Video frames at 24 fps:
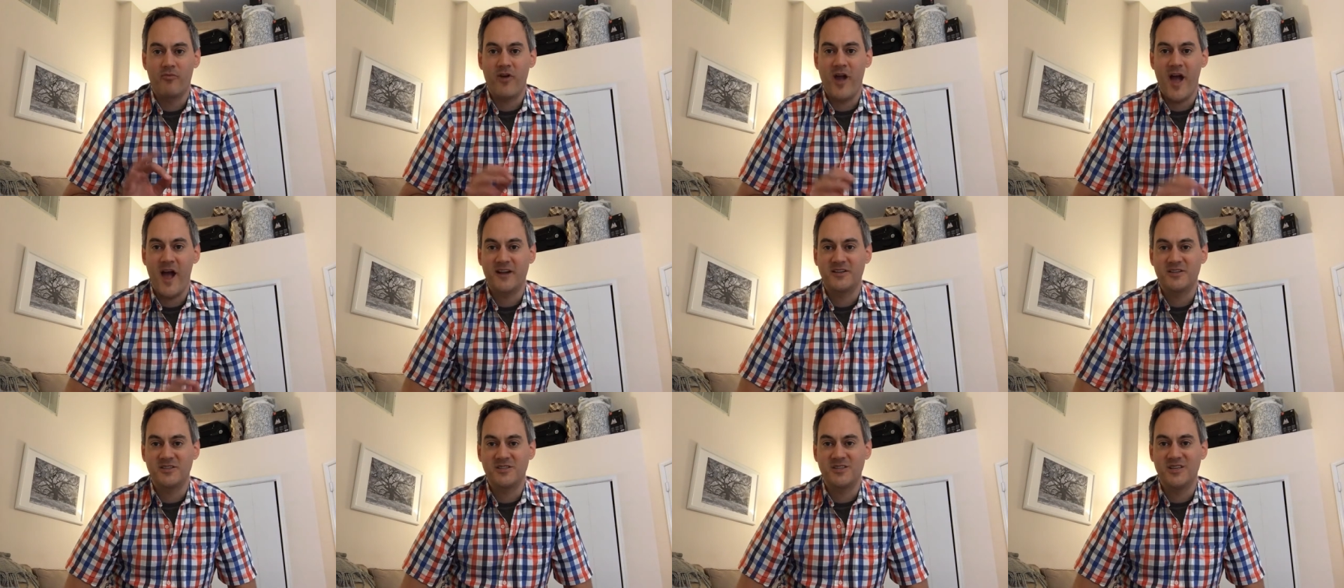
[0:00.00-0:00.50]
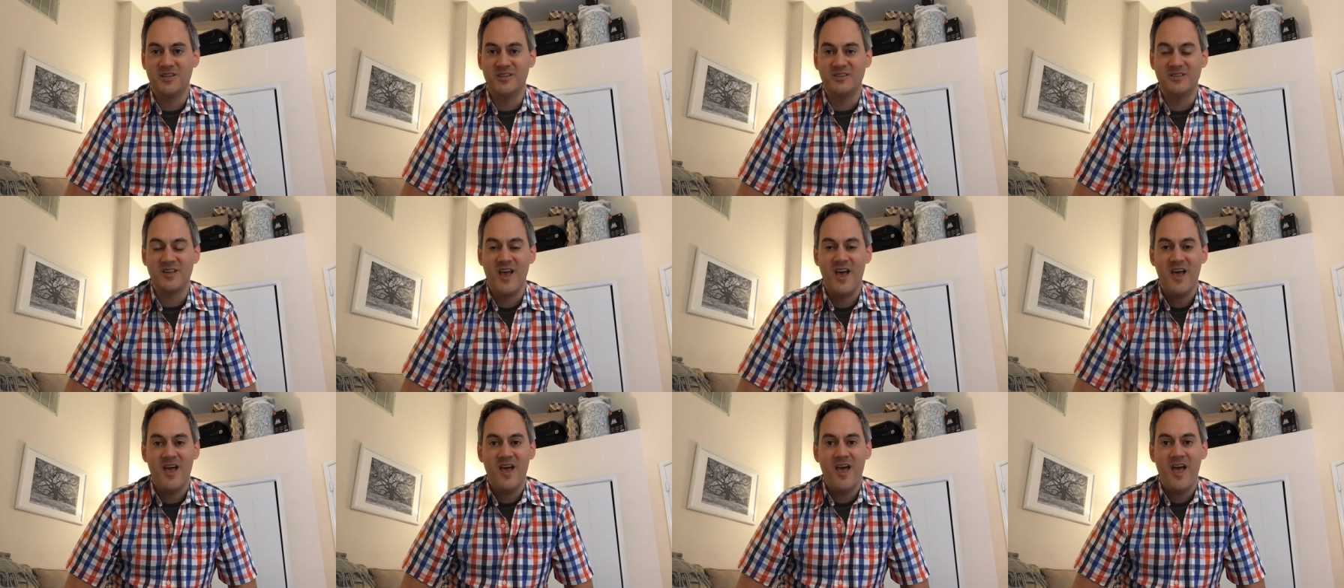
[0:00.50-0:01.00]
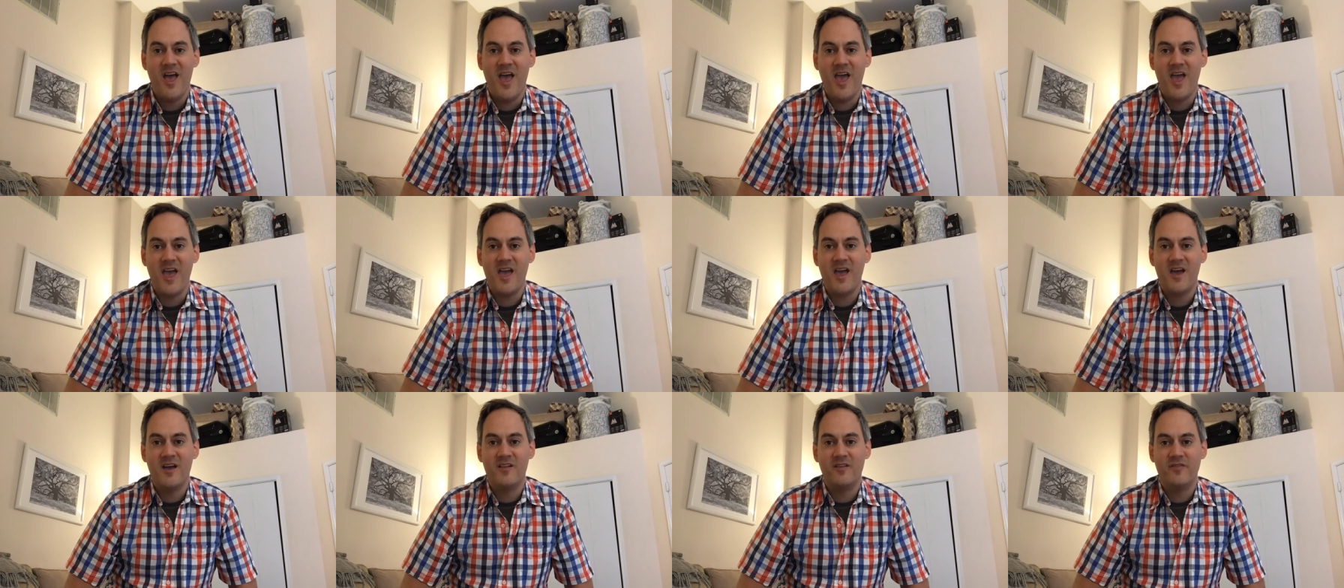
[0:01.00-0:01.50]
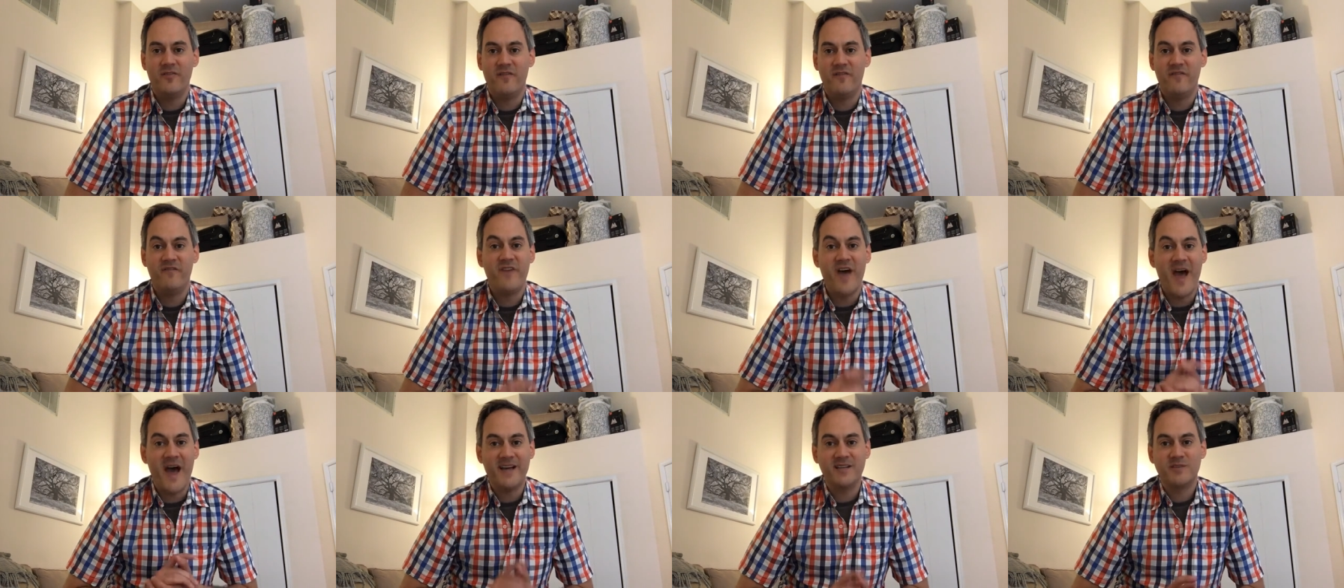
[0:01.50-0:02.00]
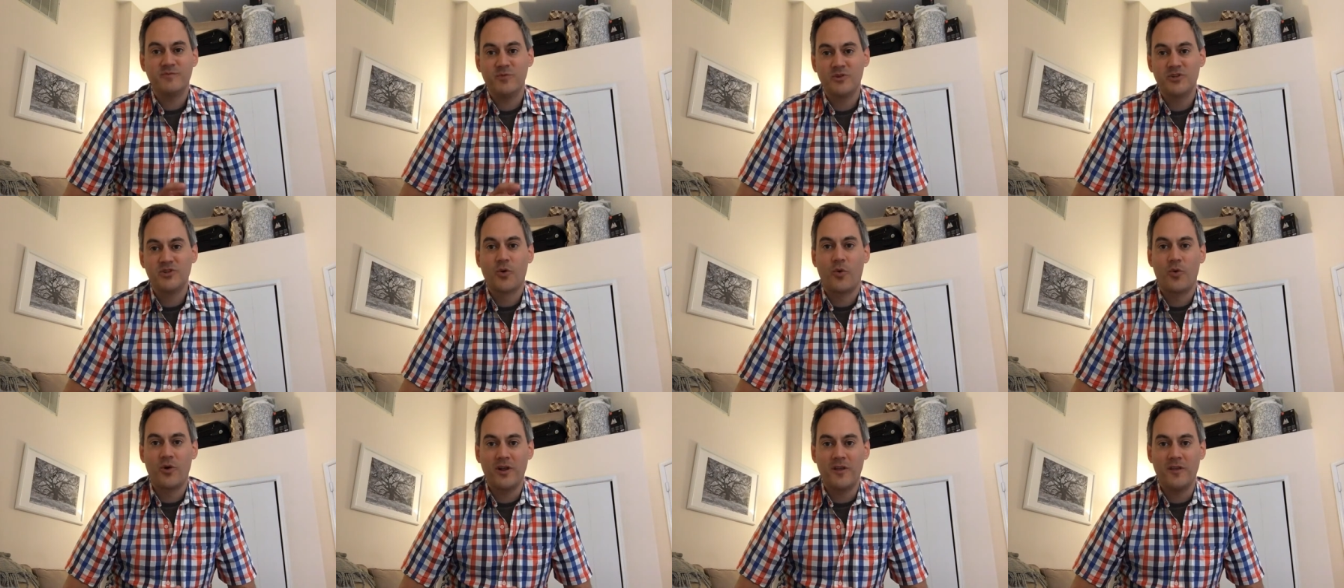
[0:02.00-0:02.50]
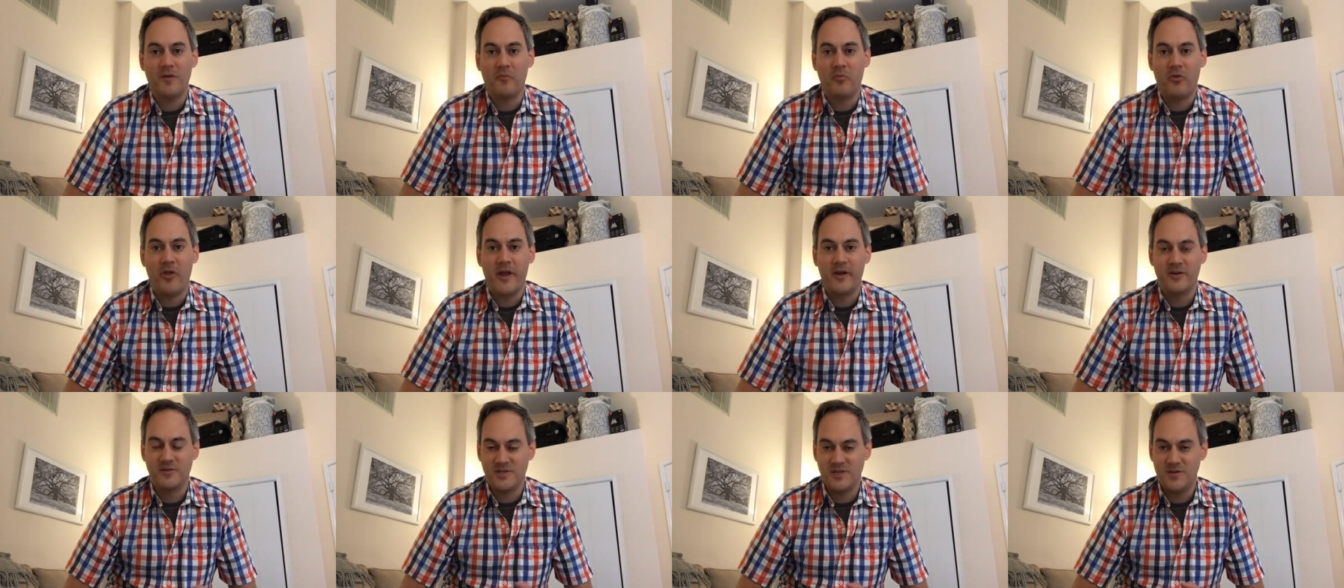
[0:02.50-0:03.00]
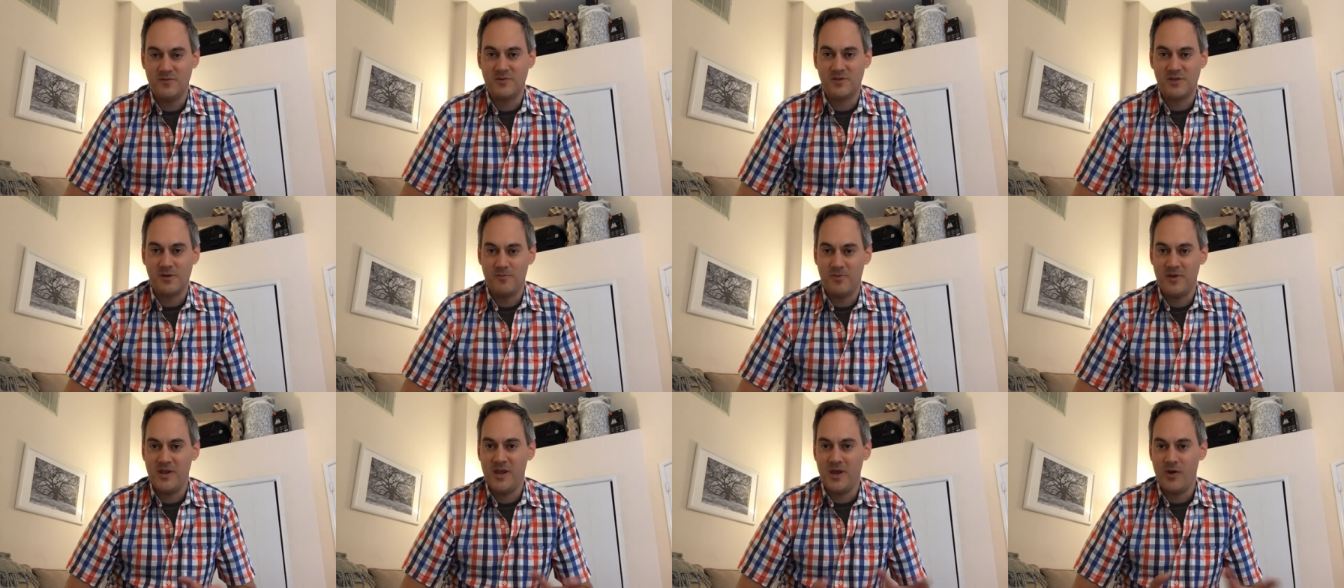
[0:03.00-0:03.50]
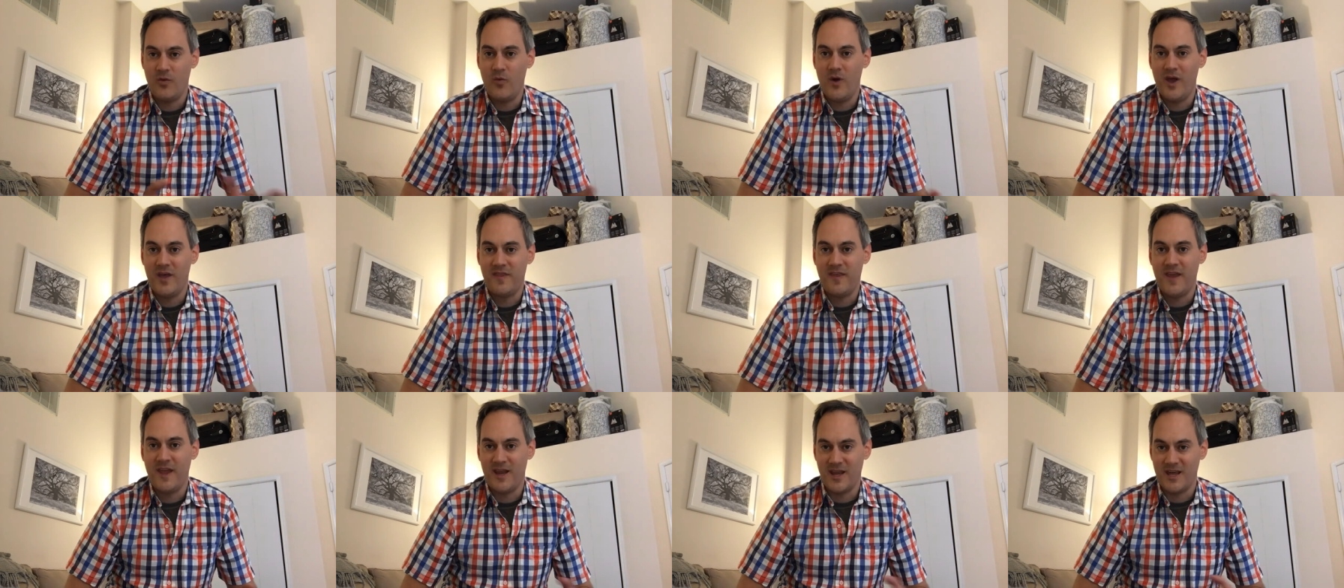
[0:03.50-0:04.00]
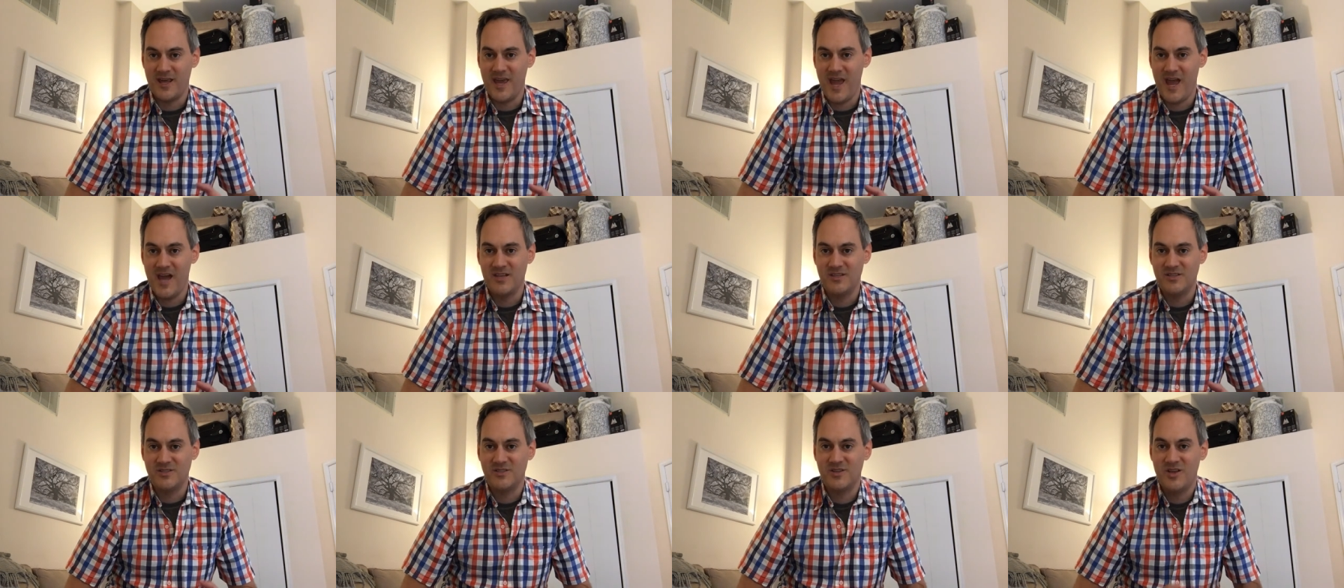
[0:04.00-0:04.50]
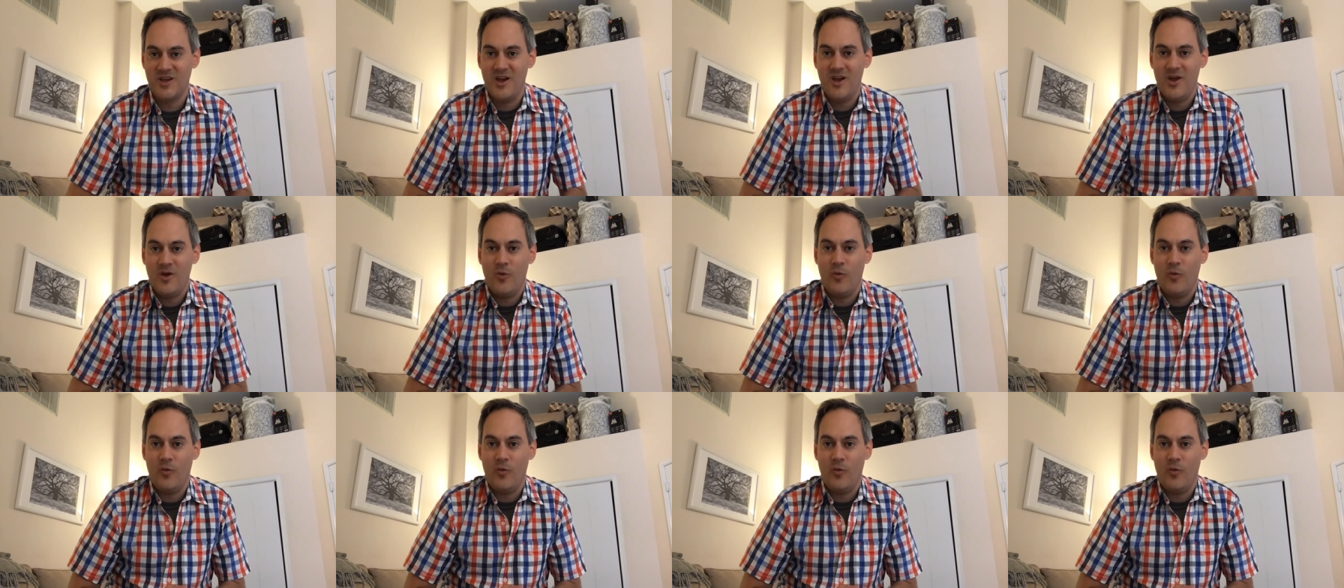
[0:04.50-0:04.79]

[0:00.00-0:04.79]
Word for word: practices, and vast majority of the players he was competing with and against